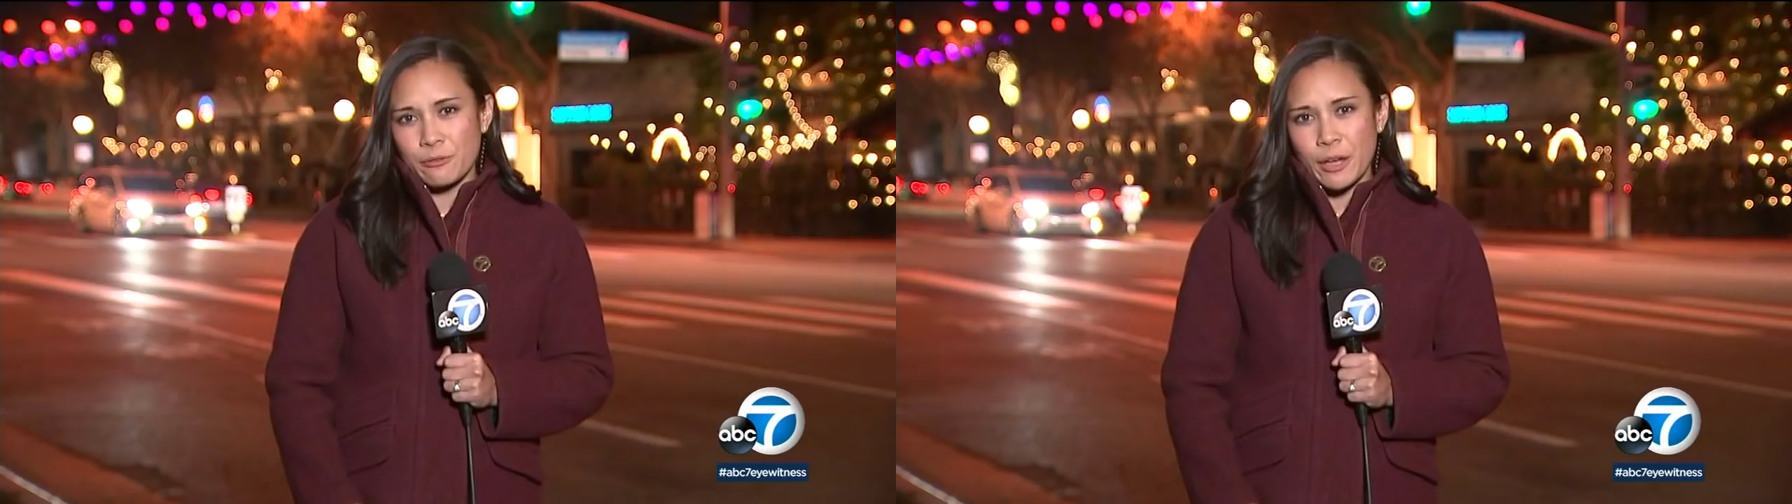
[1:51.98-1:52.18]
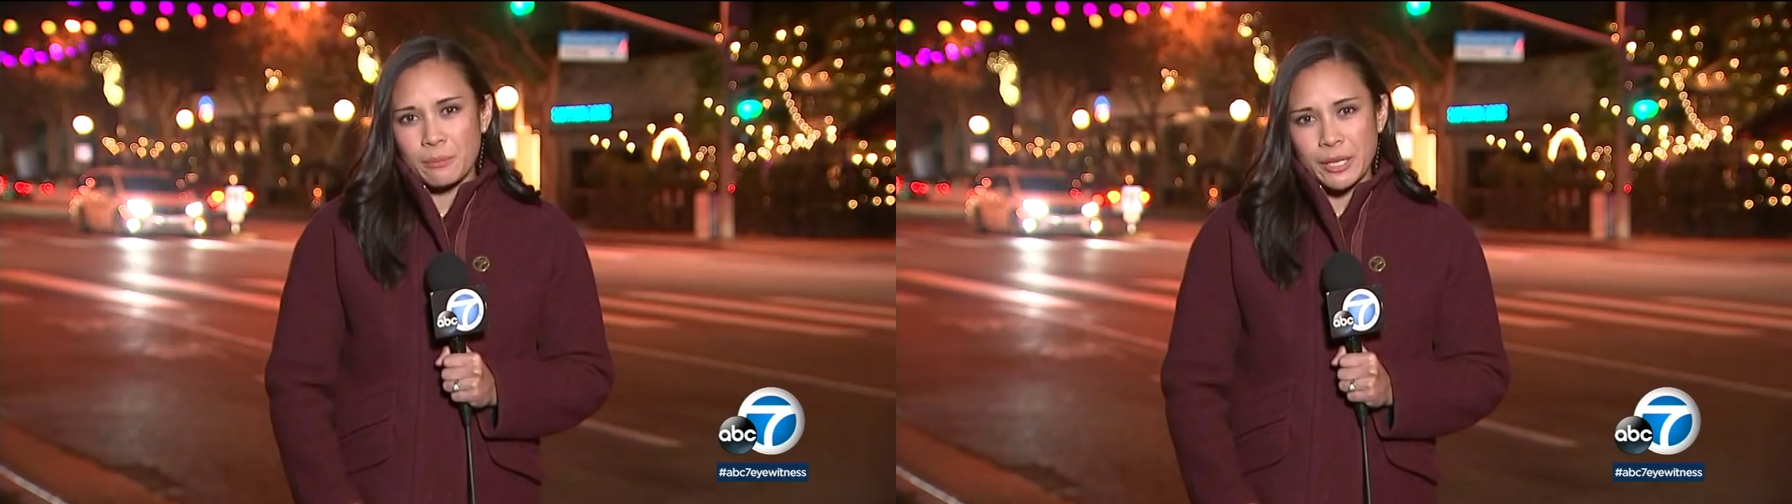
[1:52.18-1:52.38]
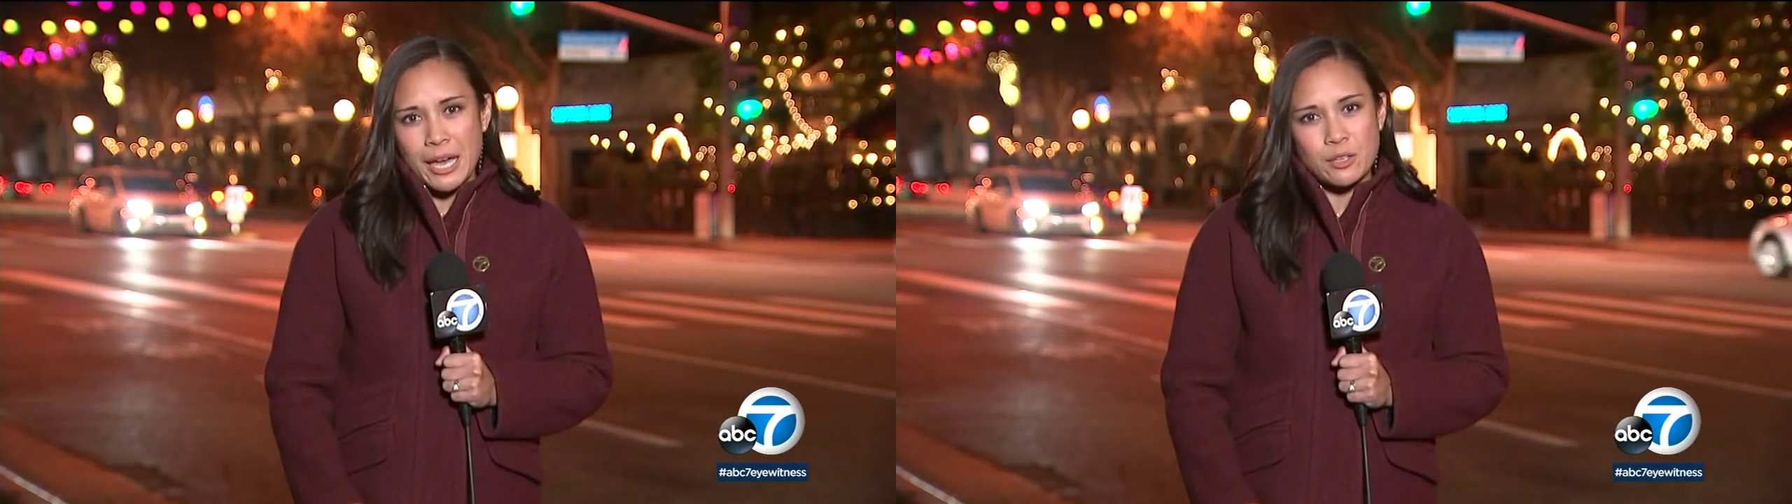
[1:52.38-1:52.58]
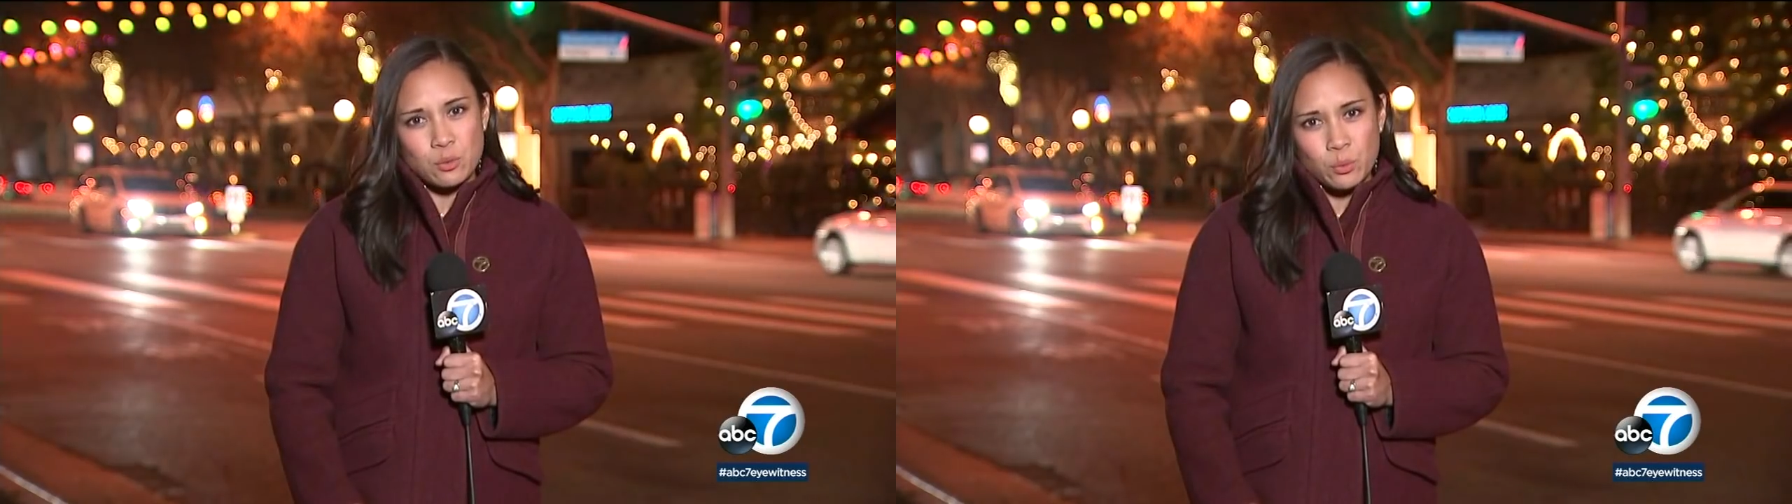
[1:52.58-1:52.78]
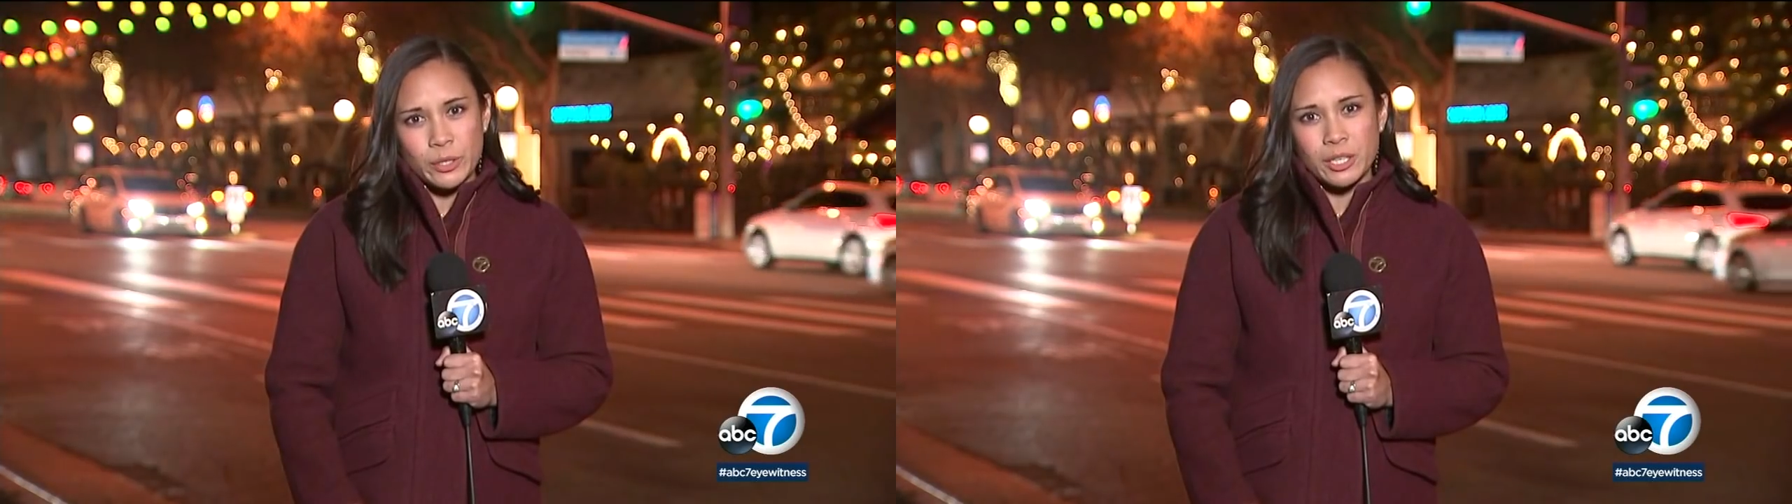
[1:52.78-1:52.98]
the family has
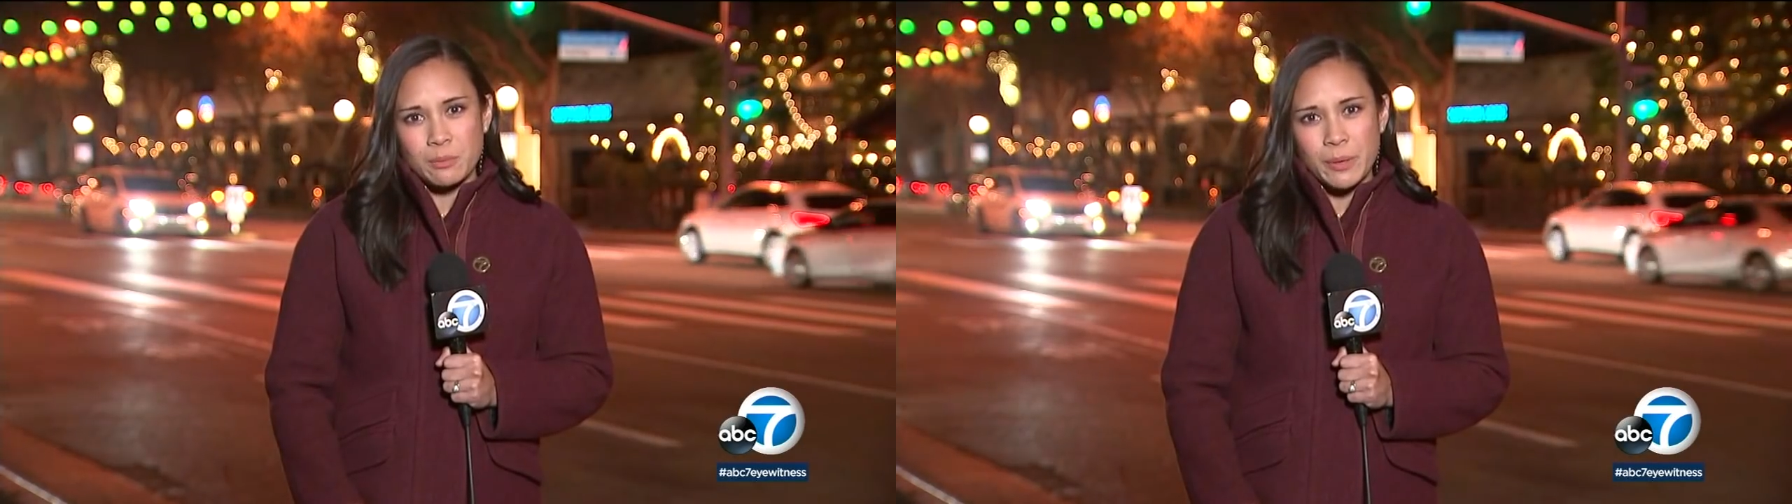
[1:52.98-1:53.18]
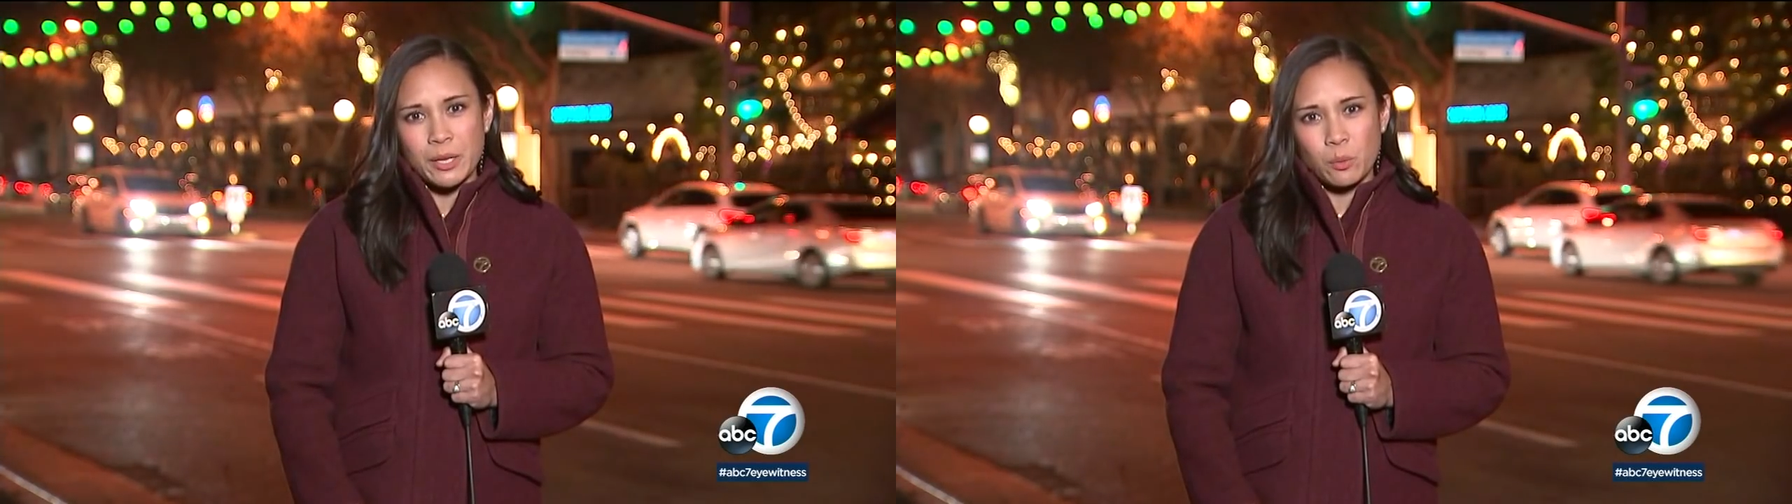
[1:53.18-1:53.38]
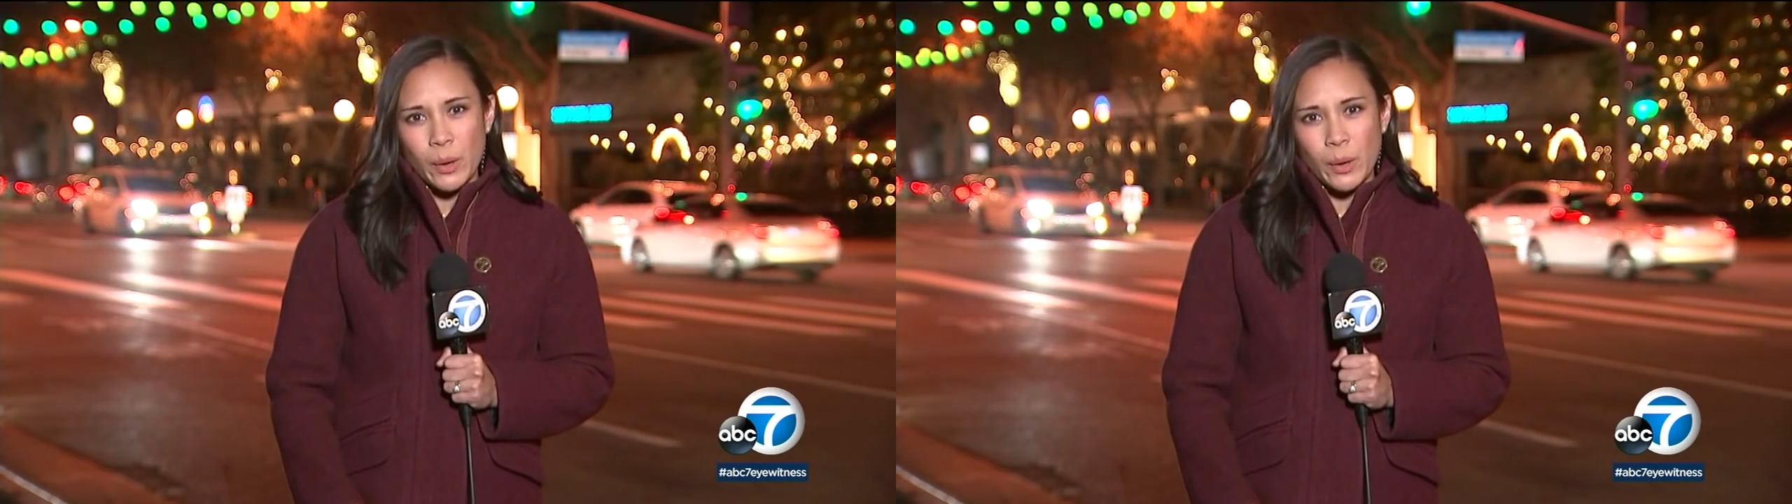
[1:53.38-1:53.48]
really been